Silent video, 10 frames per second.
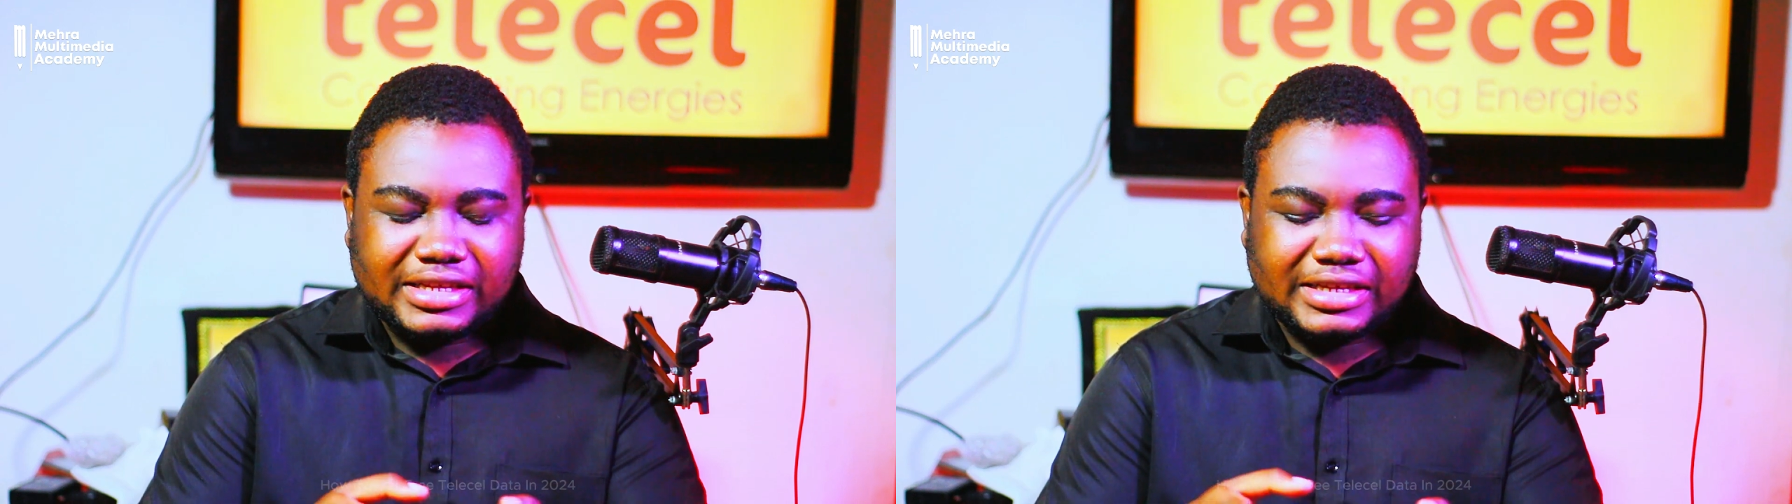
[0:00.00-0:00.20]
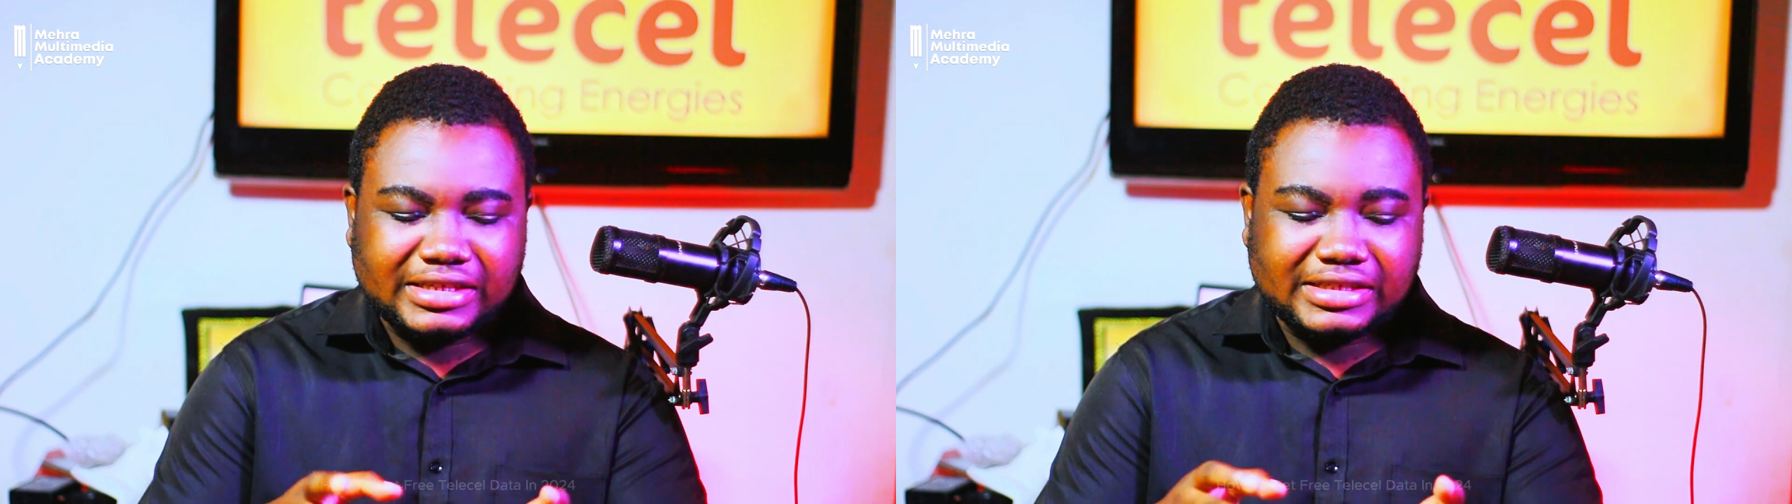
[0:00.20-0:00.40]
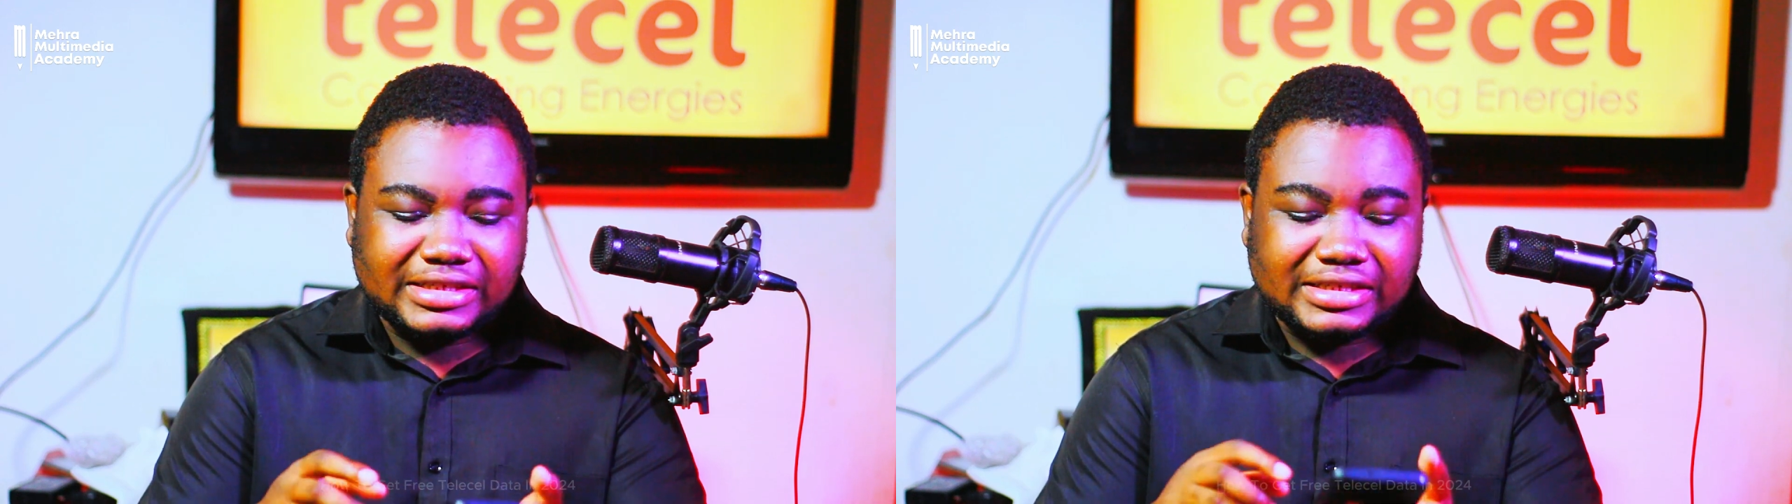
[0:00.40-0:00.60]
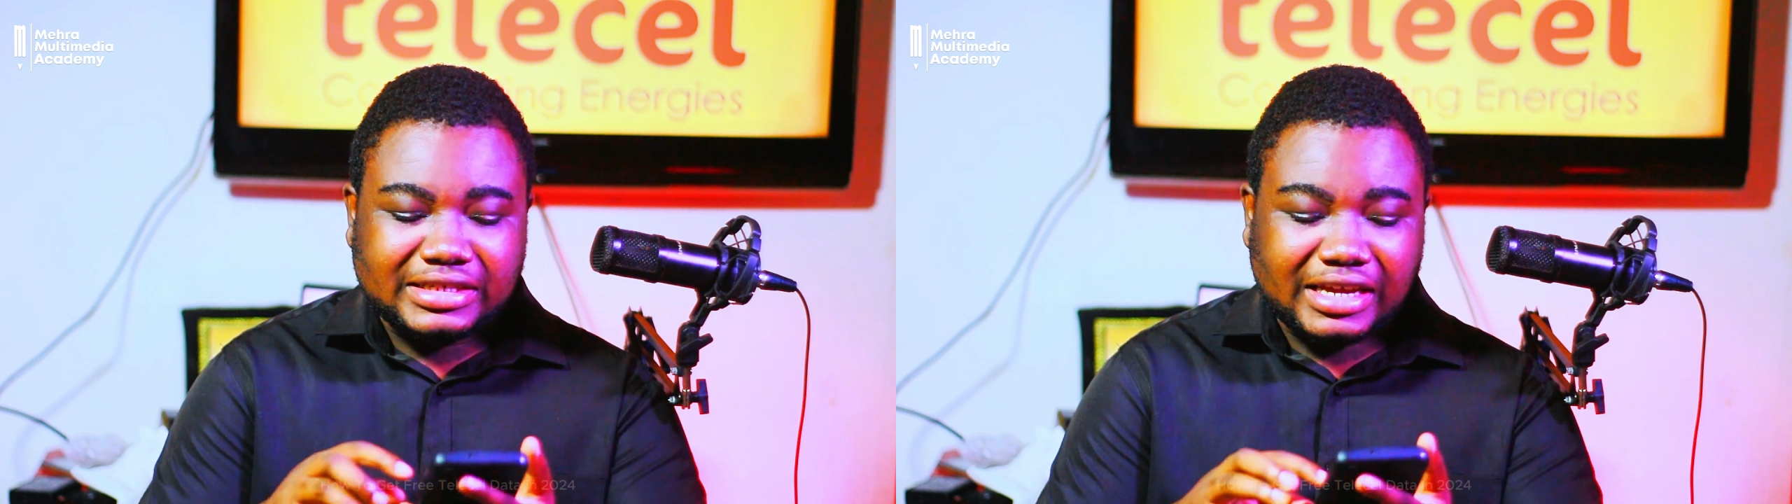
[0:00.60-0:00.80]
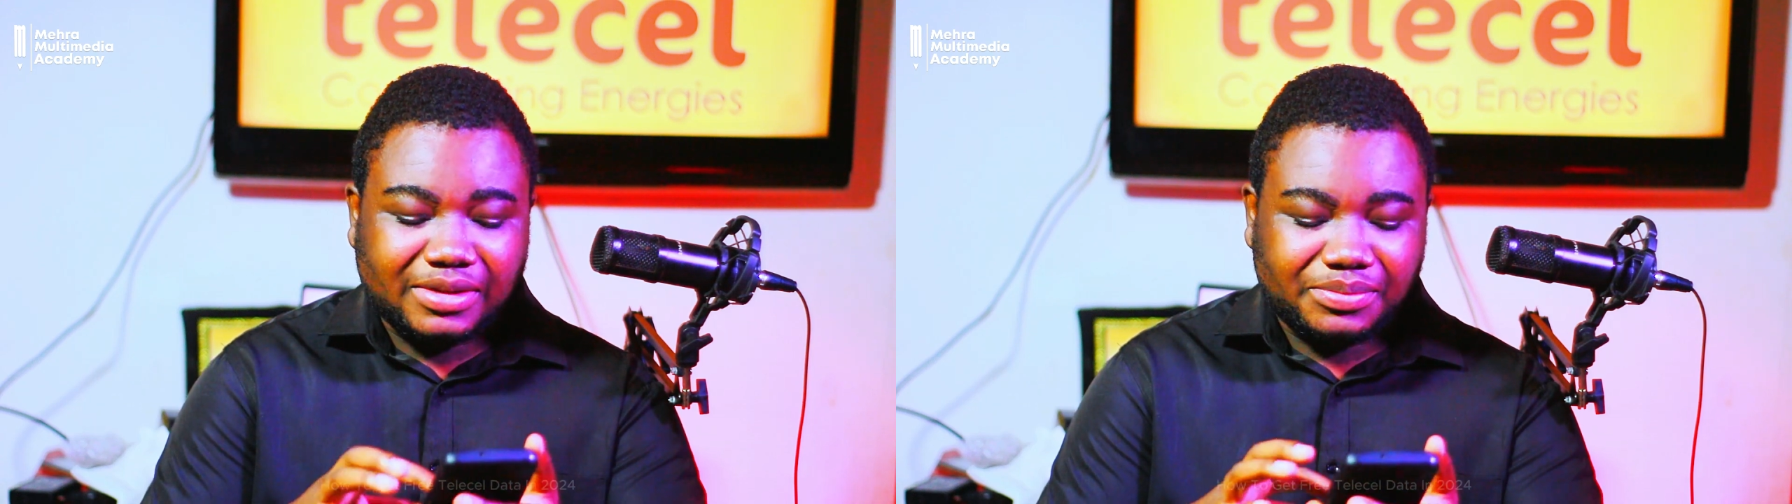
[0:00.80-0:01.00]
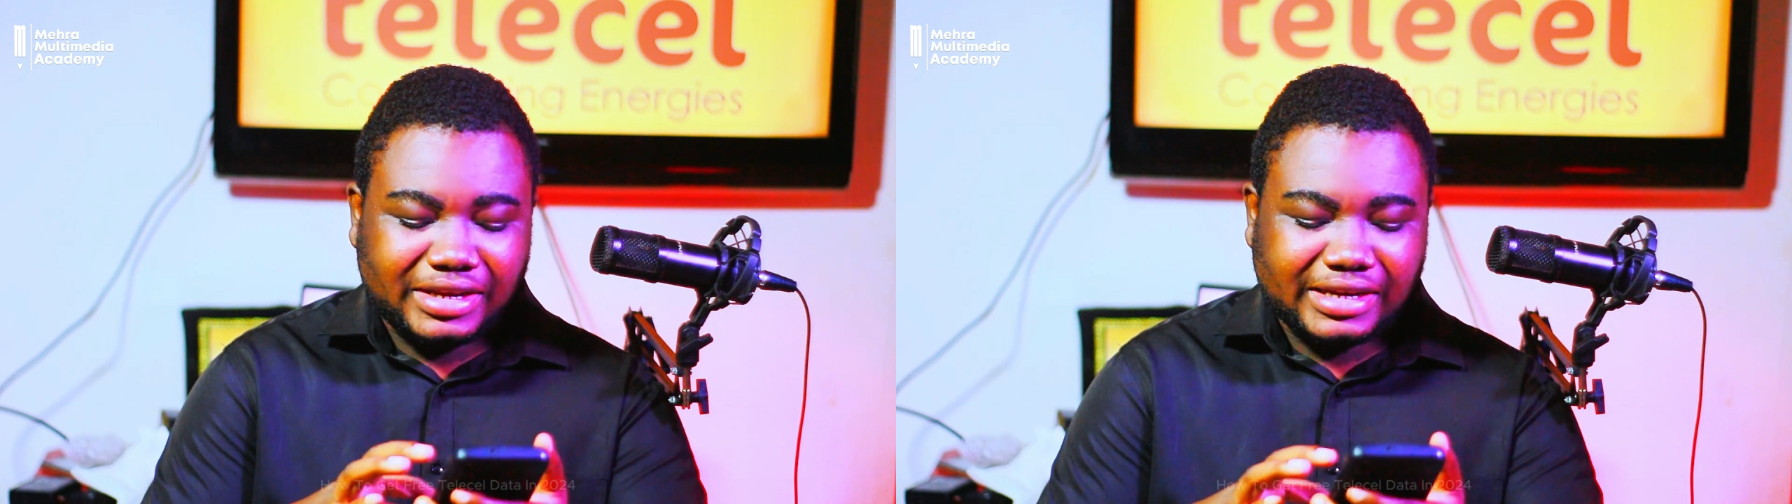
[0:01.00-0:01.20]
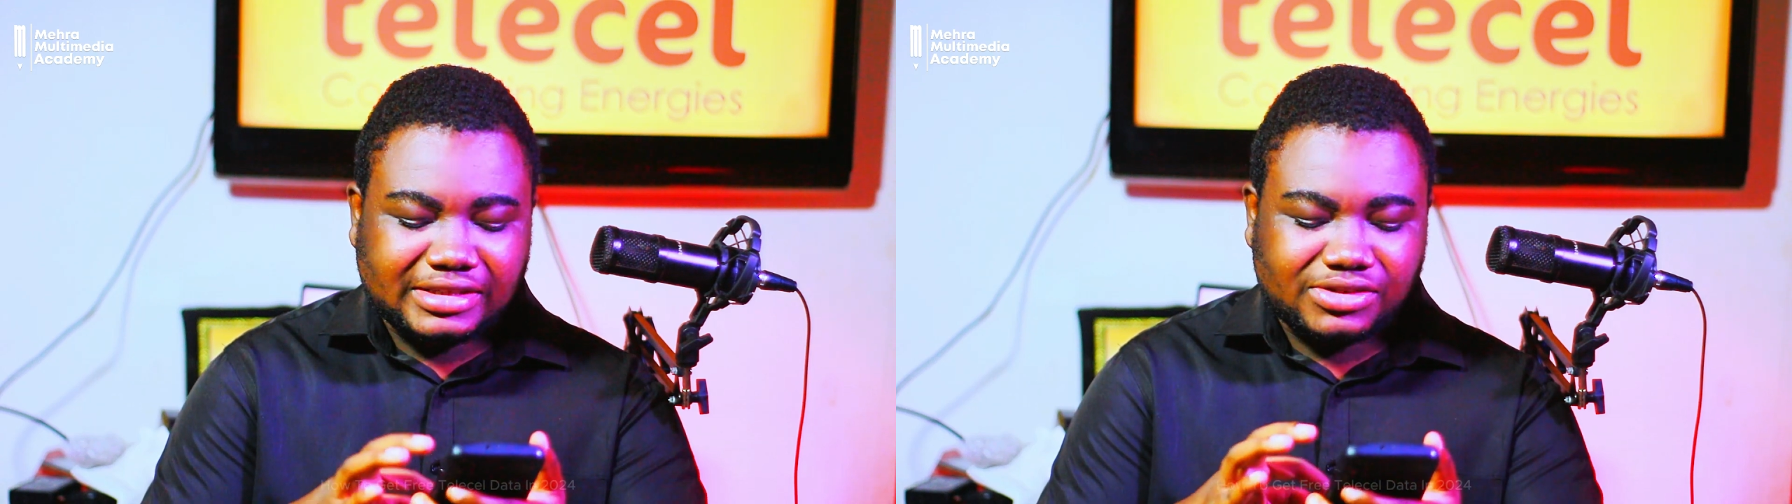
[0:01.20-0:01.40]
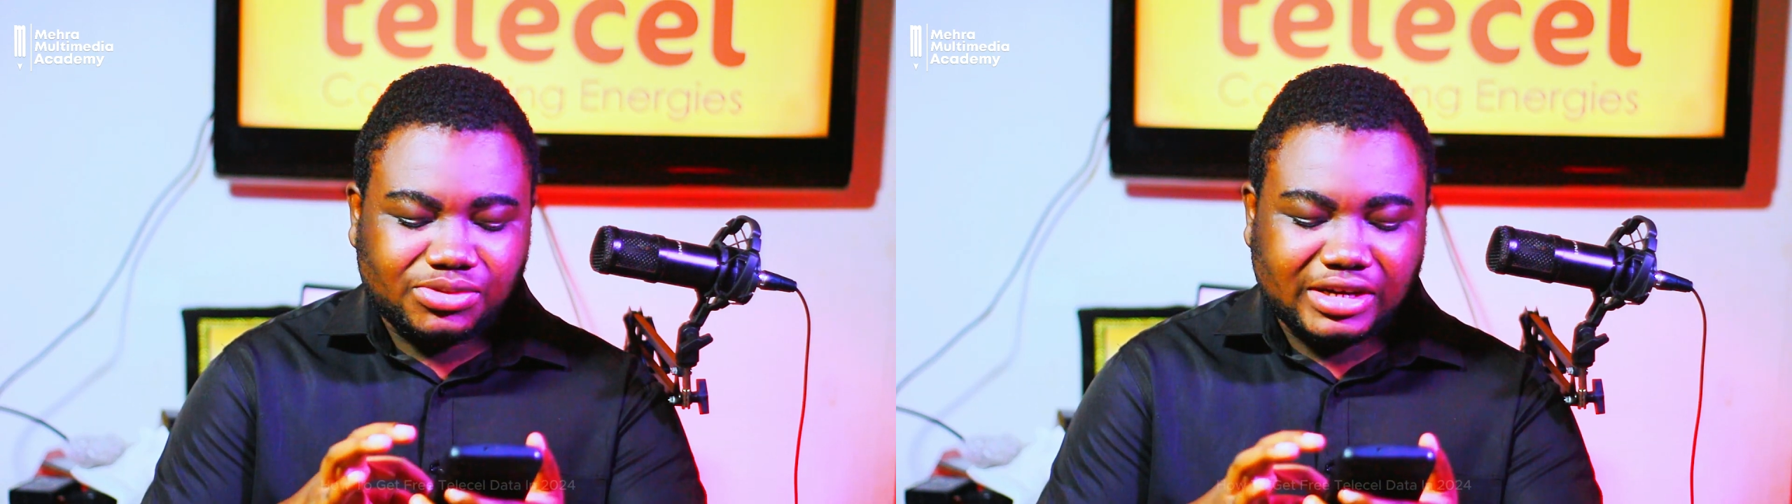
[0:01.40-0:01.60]
in a
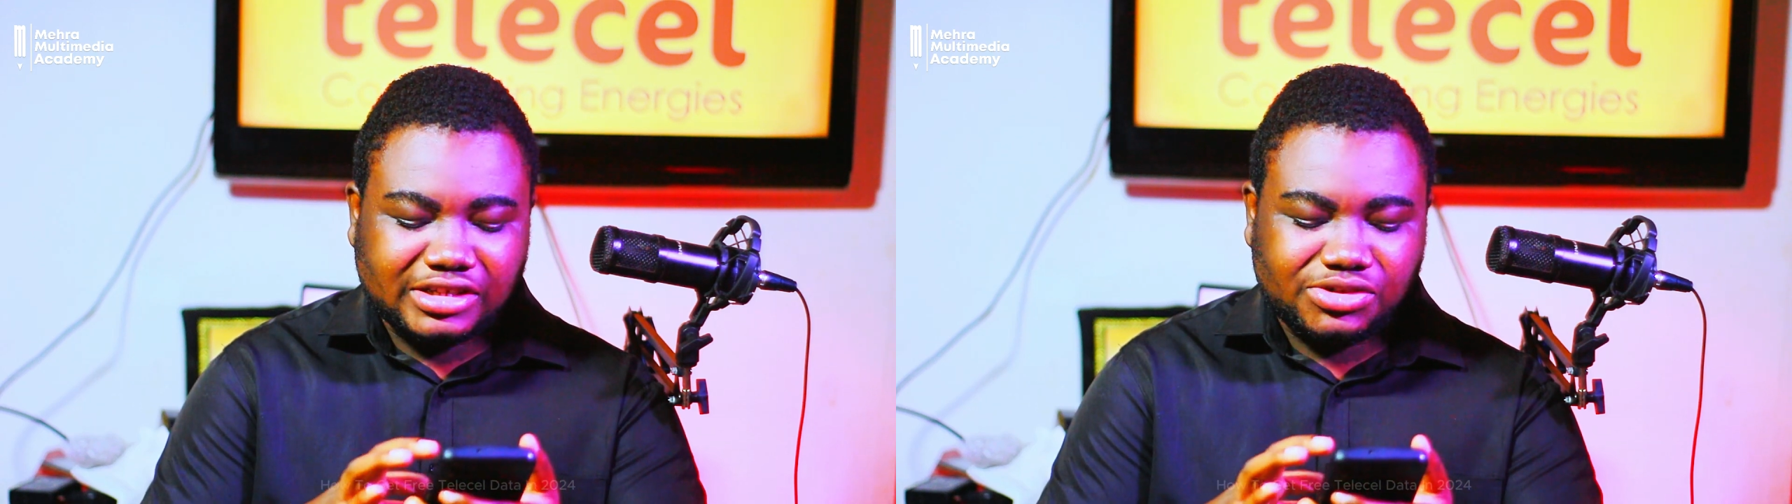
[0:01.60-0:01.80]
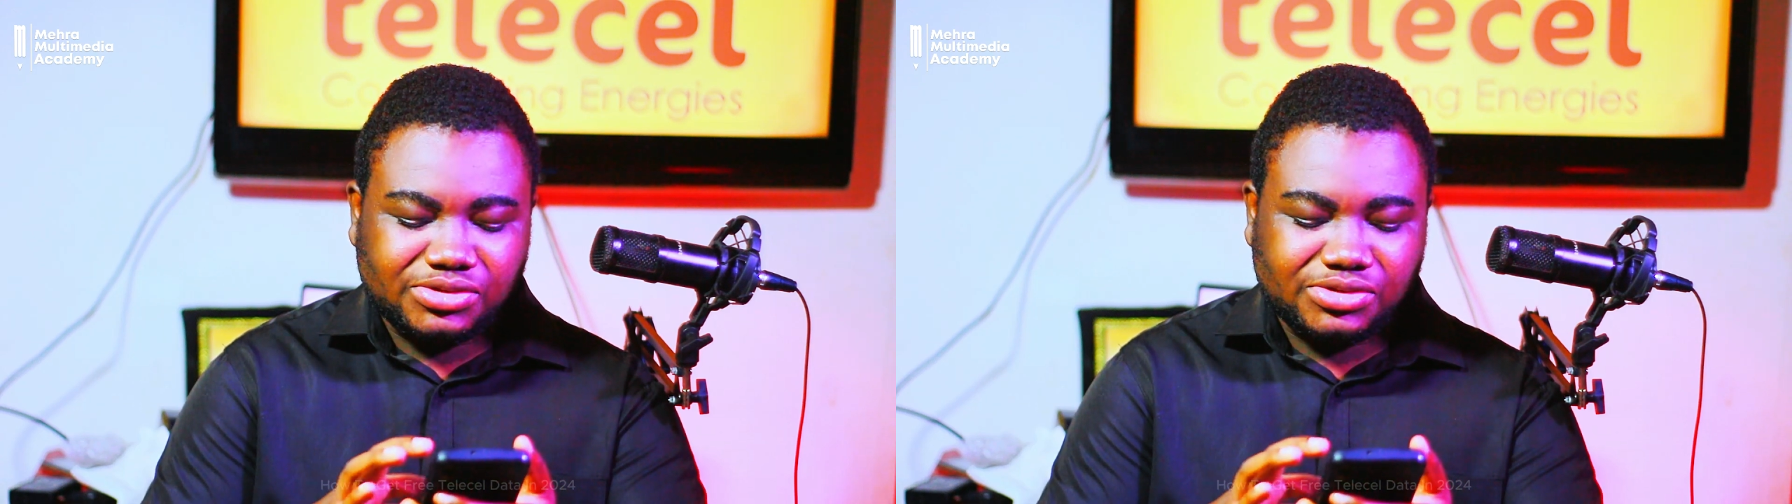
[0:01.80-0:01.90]
minute so that